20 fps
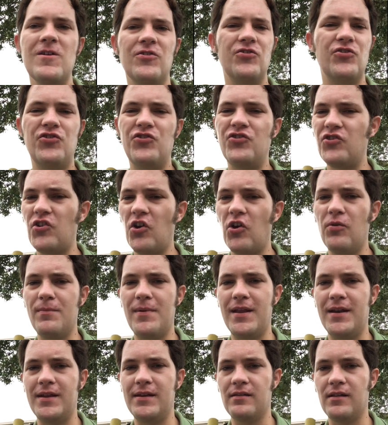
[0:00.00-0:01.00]
so
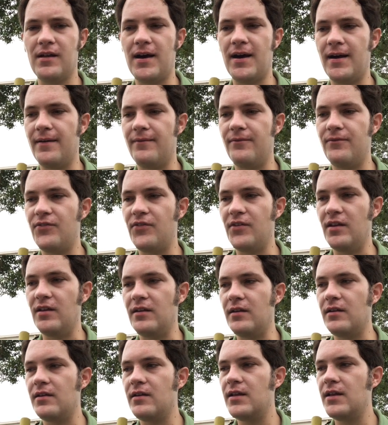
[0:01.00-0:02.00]
many lives.
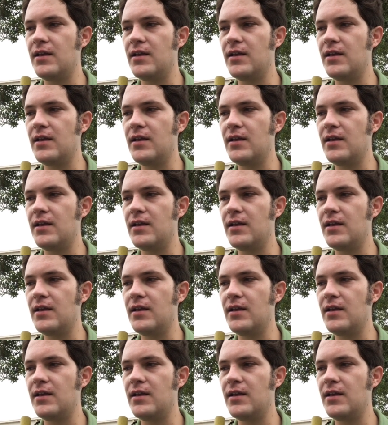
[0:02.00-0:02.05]
And